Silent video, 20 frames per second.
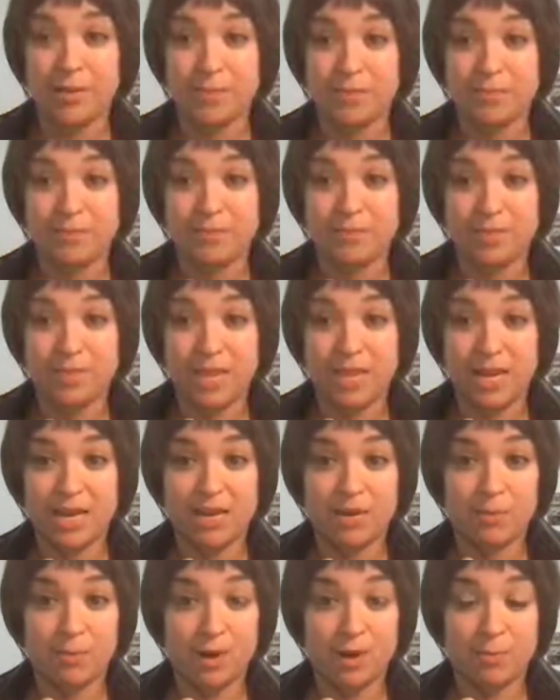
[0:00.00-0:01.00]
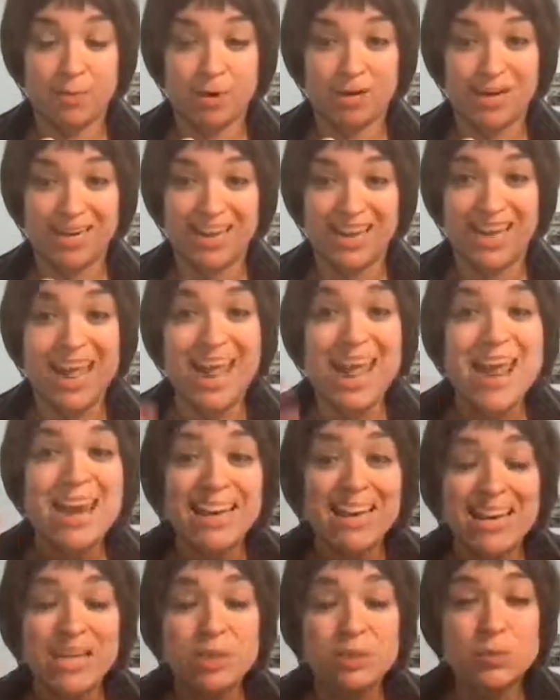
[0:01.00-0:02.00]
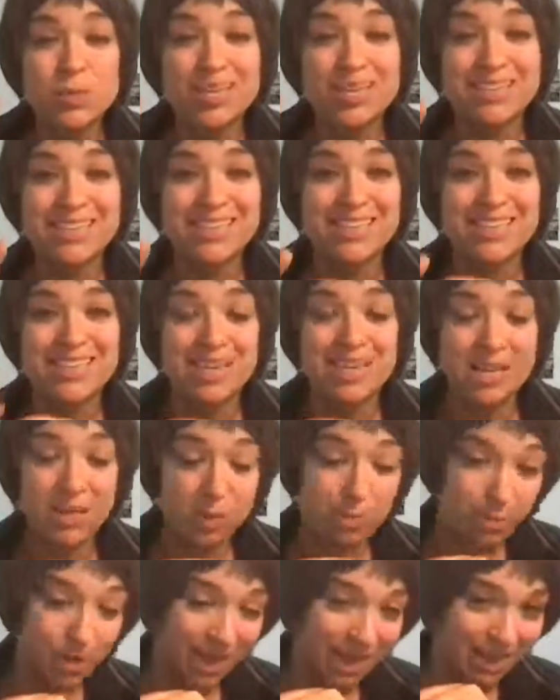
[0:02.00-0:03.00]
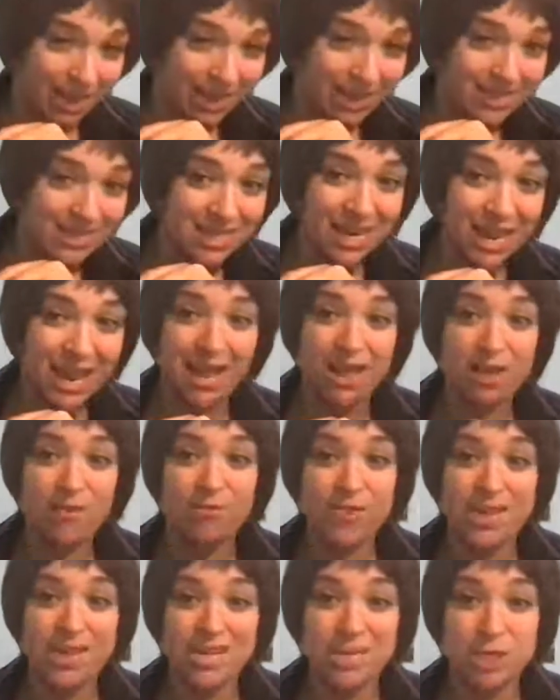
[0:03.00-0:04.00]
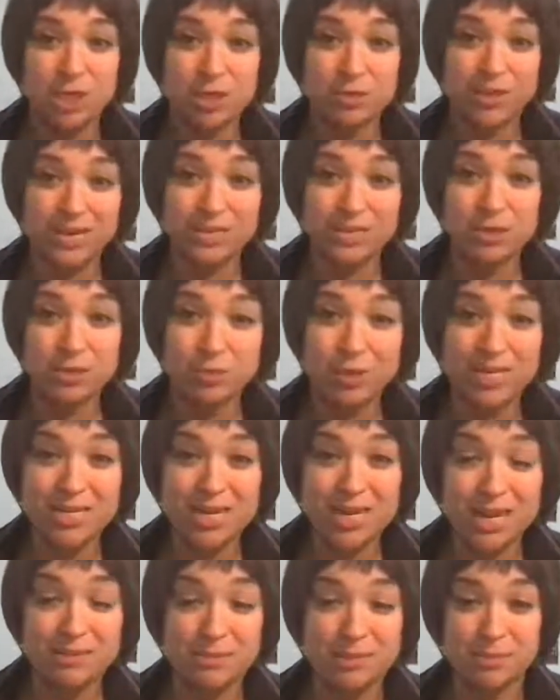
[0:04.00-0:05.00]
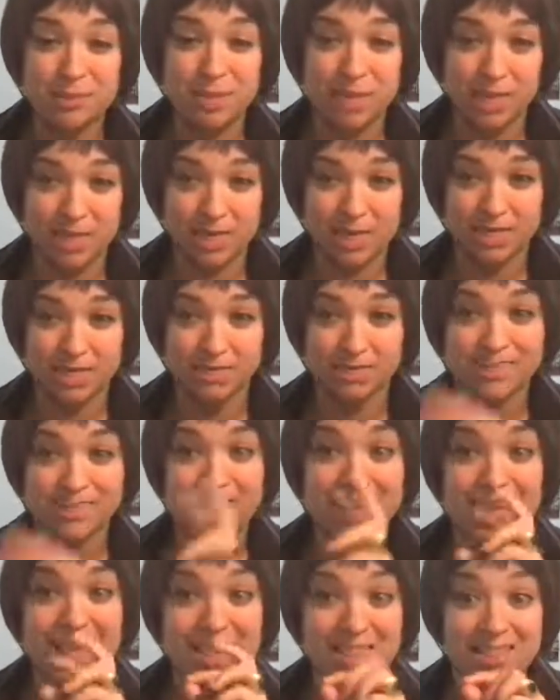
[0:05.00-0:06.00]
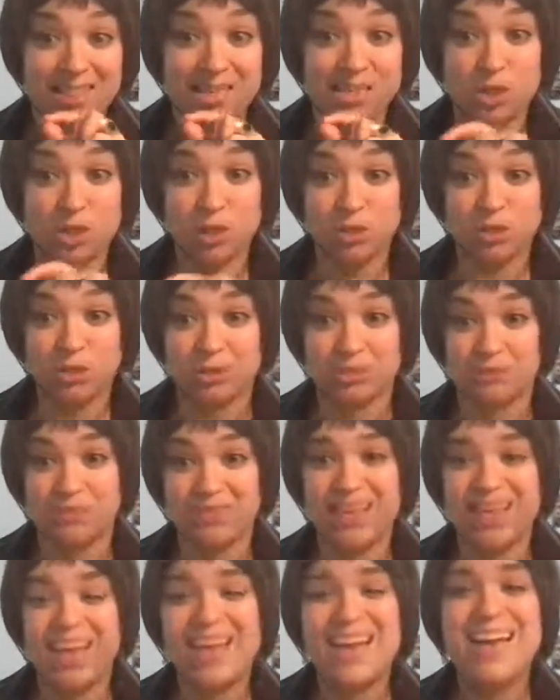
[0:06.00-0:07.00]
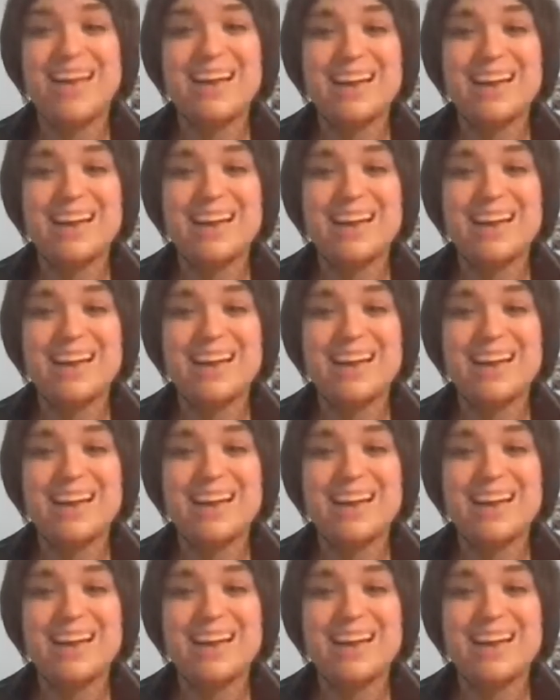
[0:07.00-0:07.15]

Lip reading: than paid marketing. And guess what? You pay less than half and it generates 3 times as many leads. That's awesome.